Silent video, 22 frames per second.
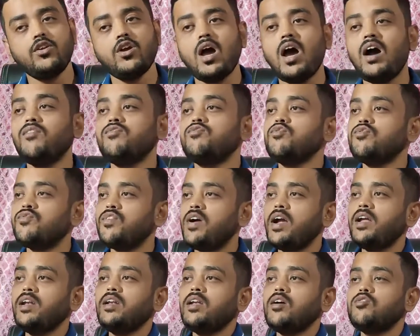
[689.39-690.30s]
You have to
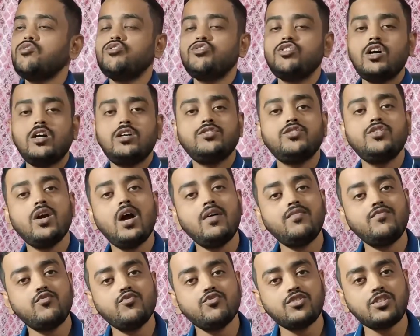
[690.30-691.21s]
find out charts. You
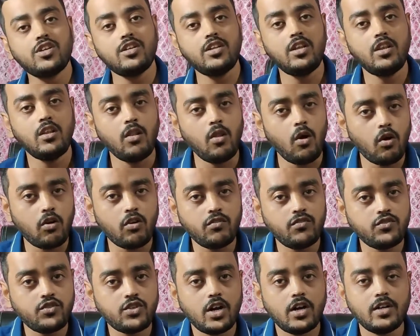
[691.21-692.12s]
have to study a lot
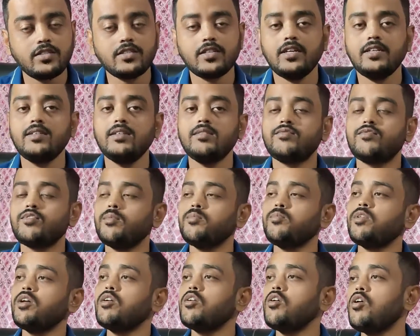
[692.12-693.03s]
of charts, and
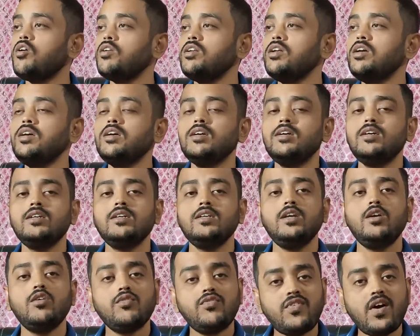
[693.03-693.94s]
from there on,
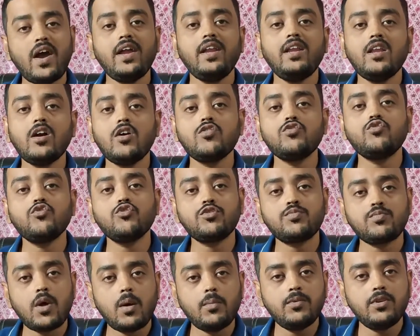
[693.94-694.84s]
find out
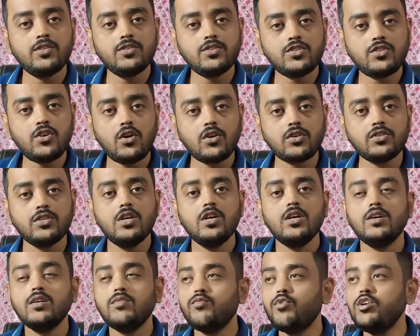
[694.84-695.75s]
those prominent stocks,
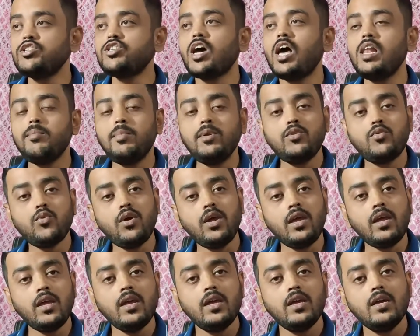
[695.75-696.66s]
which I'll be
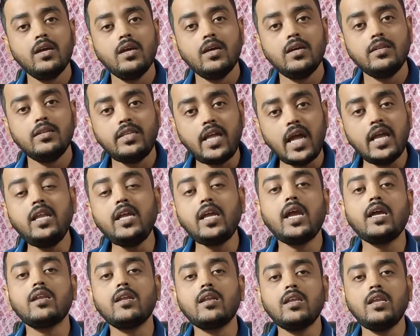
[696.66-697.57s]
doing
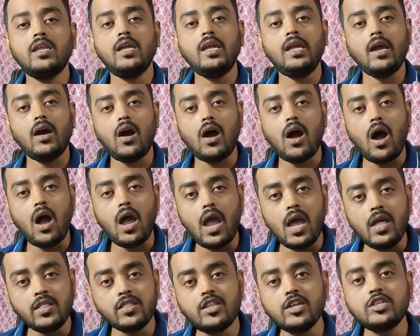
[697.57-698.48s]
dedicatedly
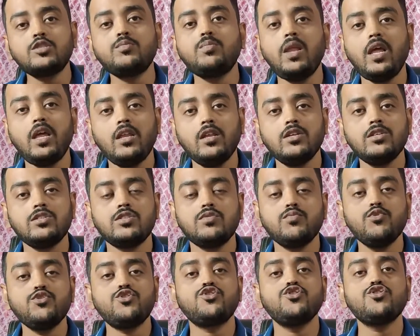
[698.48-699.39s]
in this
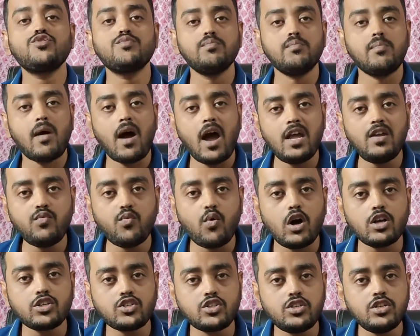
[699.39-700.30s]
playlist, which is my
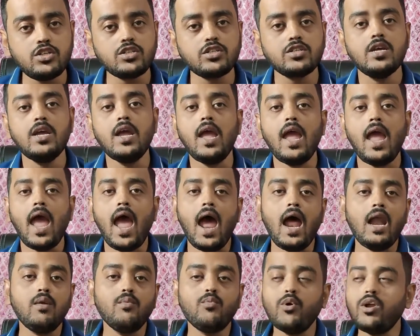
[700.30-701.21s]
watch list.
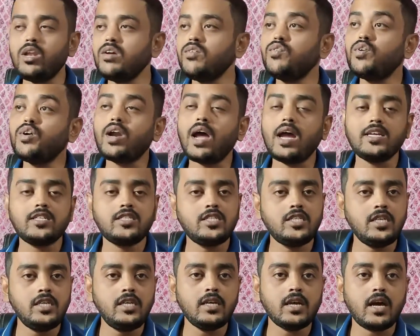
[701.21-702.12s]
And whenever I
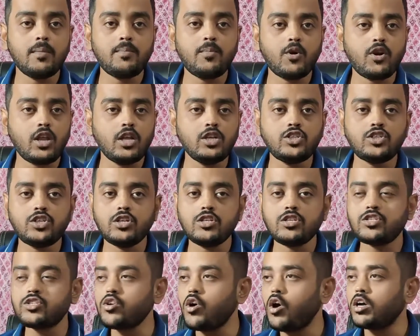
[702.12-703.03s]
see a
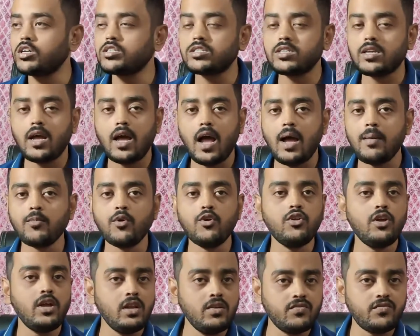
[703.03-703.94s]
potential stocks, I'm
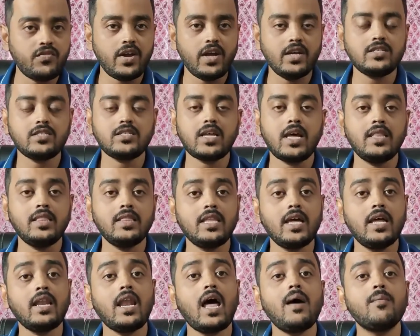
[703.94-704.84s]
going to invest,
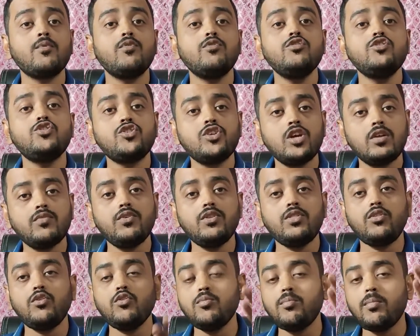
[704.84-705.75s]
and then I'm going to share
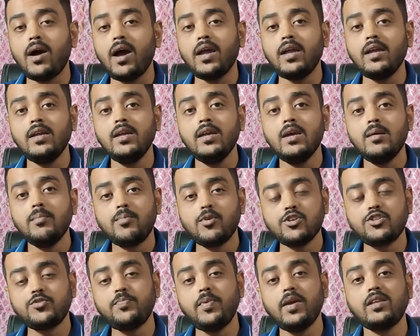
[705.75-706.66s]
with you my
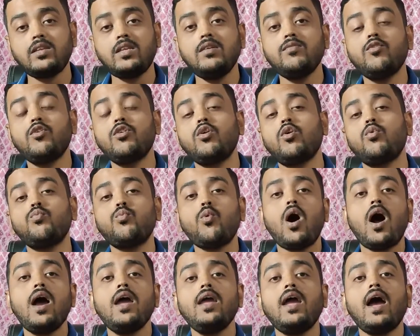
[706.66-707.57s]
perspective on
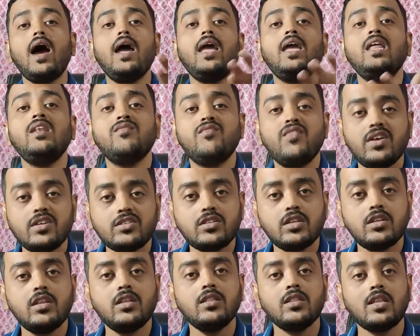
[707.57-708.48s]
why I
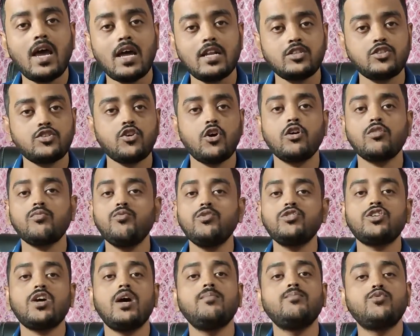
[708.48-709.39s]
invested in that stock,
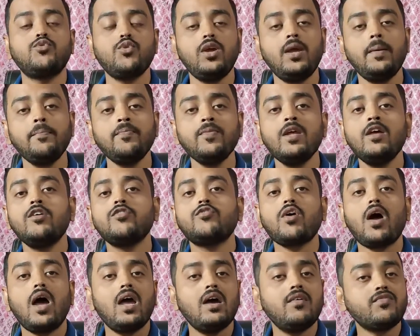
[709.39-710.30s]
which I'm doing.
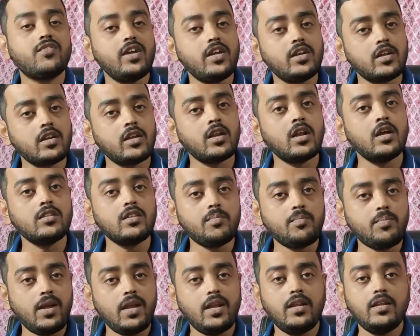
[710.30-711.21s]
So I have created
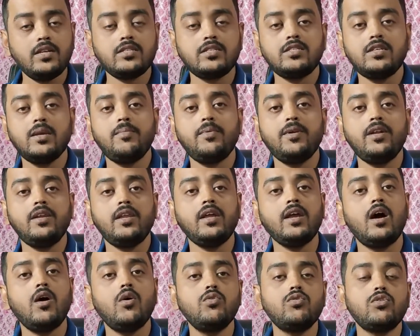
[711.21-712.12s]
another playlist
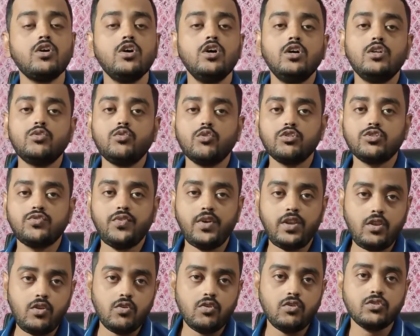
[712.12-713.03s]
separating out those
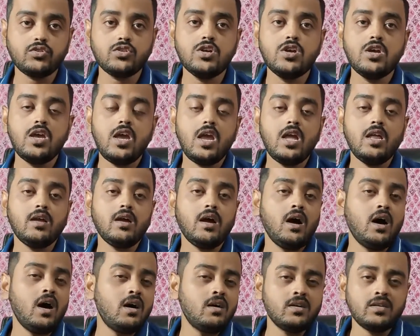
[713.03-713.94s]
videos,
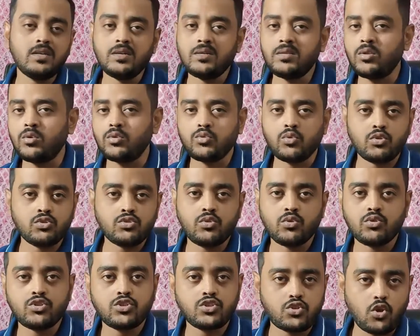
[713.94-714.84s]

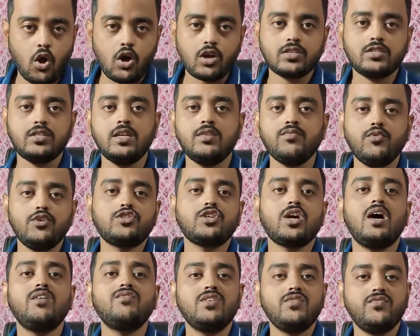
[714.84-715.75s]
those stocks in which
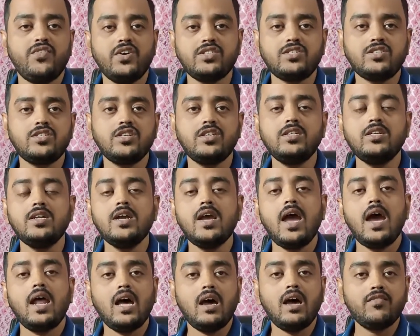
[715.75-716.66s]
I have
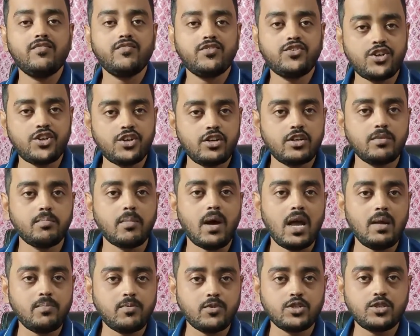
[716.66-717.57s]
invested, and I've shared
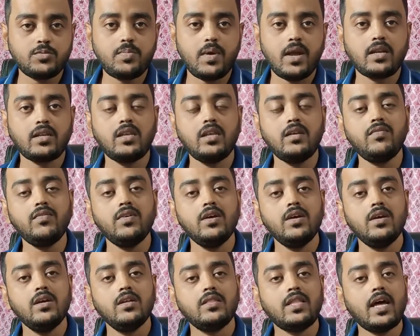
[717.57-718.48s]
my
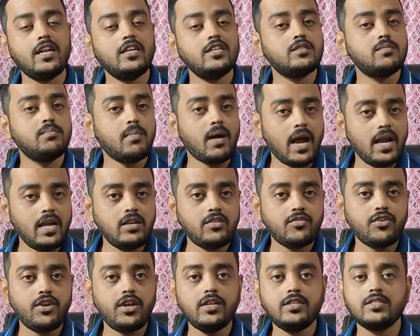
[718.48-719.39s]
perspective. That is my
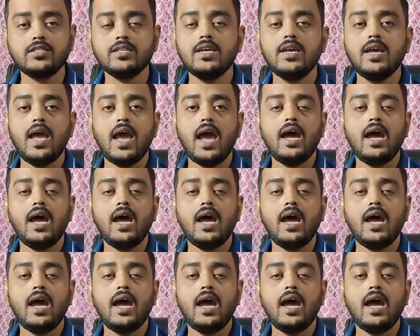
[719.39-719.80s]
trades.